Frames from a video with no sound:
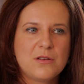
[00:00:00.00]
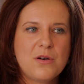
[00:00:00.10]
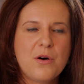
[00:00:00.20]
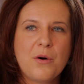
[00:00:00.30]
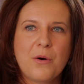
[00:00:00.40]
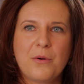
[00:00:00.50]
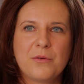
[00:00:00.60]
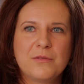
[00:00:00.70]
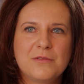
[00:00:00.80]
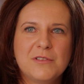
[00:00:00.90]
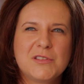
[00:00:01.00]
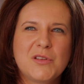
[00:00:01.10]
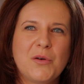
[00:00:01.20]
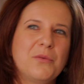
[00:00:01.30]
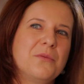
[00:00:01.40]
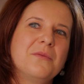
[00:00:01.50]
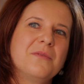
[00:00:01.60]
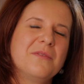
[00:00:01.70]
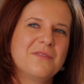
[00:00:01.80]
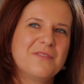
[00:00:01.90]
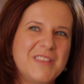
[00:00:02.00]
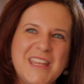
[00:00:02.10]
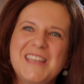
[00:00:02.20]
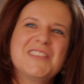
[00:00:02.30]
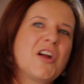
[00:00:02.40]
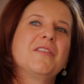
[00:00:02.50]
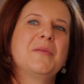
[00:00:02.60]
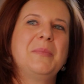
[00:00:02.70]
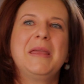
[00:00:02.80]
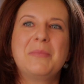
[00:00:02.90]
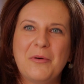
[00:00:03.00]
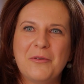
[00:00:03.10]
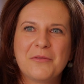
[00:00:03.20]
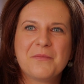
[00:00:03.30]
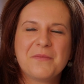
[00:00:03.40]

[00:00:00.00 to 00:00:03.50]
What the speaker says: oh, so these are the people